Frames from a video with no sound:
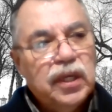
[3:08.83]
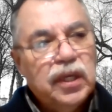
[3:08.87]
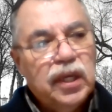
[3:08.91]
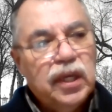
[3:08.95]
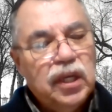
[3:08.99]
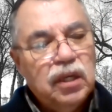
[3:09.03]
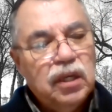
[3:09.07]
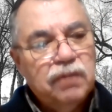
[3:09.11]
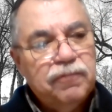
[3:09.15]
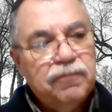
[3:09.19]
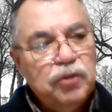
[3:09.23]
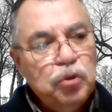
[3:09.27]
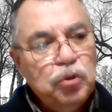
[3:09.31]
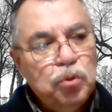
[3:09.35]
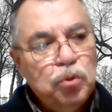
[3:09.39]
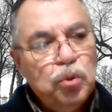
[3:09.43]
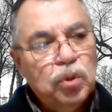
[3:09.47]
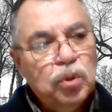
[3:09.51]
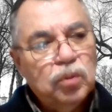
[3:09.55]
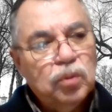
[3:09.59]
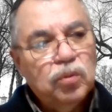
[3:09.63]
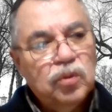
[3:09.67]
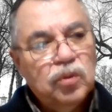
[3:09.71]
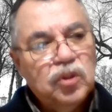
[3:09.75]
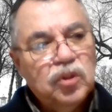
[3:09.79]
And if
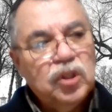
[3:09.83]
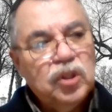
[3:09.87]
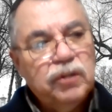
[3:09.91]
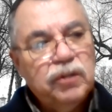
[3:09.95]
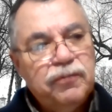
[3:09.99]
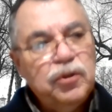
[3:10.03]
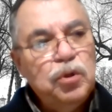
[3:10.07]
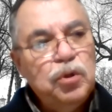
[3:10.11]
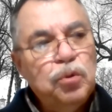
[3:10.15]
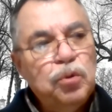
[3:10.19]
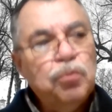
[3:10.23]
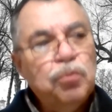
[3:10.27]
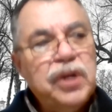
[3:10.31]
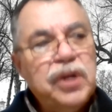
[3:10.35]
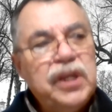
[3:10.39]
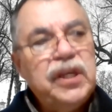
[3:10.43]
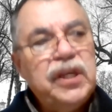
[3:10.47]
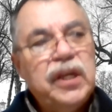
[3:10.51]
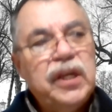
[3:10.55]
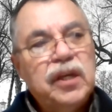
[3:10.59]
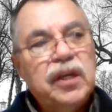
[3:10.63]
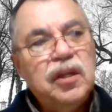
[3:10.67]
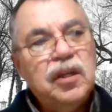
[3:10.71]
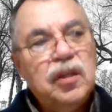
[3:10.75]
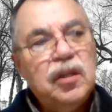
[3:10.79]
you read
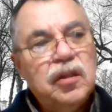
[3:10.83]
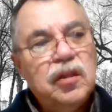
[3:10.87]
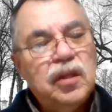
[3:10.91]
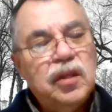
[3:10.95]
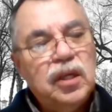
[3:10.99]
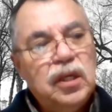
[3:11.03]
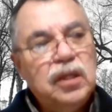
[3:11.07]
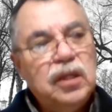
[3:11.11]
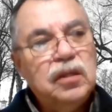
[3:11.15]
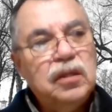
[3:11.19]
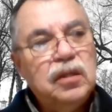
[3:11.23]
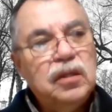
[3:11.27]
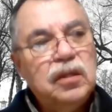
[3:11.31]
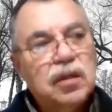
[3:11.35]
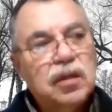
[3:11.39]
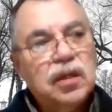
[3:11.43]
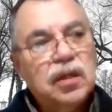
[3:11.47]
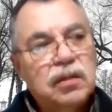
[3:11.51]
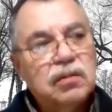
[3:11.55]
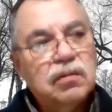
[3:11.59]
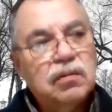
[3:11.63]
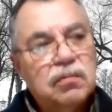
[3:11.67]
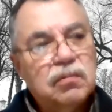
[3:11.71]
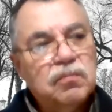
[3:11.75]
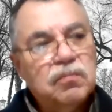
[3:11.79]
any of the
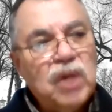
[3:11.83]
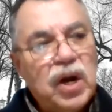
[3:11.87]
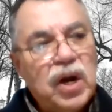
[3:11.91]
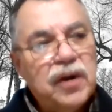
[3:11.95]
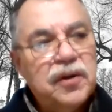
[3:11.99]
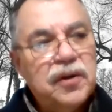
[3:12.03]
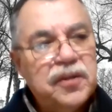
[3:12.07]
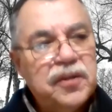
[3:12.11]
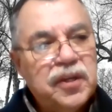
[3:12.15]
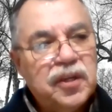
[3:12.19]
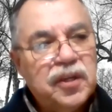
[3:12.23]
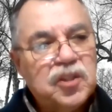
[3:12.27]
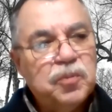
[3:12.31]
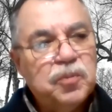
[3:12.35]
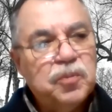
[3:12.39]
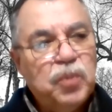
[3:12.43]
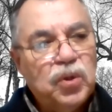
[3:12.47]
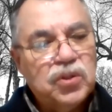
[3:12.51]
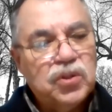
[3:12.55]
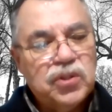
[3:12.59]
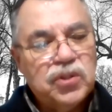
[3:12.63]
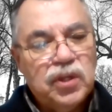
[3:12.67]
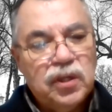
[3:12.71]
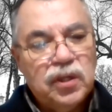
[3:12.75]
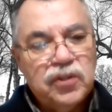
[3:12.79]
modern
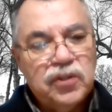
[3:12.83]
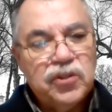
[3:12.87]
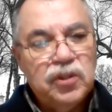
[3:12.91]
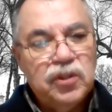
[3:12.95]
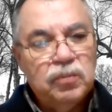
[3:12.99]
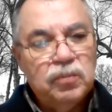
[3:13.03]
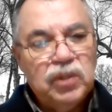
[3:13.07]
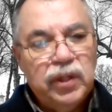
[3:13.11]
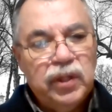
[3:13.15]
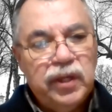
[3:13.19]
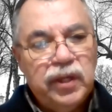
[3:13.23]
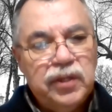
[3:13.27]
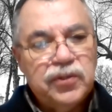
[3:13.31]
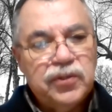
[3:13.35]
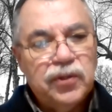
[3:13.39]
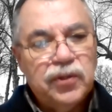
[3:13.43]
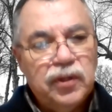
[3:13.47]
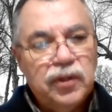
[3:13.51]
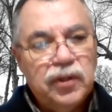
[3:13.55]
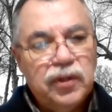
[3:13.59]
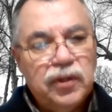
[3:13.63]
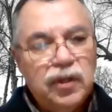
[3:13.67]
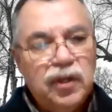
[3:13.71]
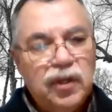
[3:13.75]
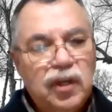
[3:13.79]
textbooks on assimilation
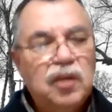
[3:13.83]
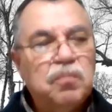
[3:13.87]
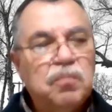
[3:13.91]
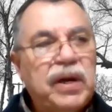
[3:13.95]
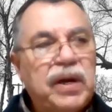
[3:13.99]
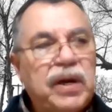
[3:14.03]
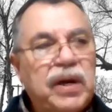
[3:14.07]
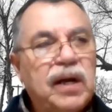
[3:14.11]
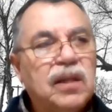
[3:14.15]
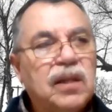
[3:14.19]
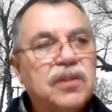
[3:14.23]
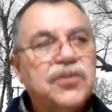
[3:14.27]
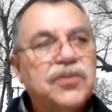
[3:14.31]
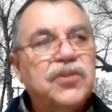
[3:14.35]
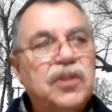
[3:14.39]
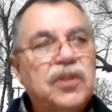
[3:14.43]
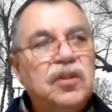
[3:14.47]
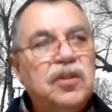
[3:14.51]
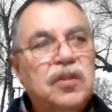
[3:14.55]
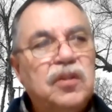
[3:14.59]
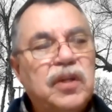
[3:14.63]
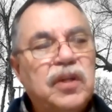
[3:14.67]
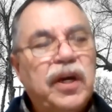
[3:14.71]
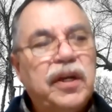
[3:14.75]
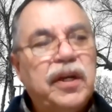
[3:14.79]
and Indian policy in
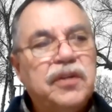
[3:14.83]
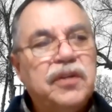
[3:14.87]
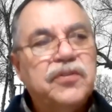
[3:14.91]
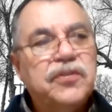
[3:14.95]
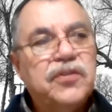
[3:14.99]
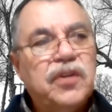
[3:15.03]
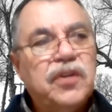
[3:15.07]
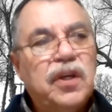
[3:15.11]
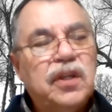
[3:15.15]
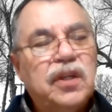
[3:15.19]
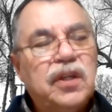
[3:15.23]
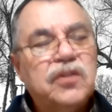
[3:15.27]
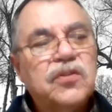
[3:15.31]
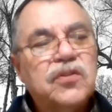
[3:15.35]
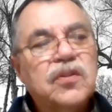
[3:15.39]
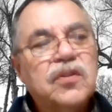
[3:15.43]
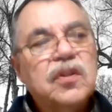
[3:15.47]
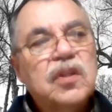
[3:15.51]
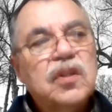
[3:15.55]
the United States,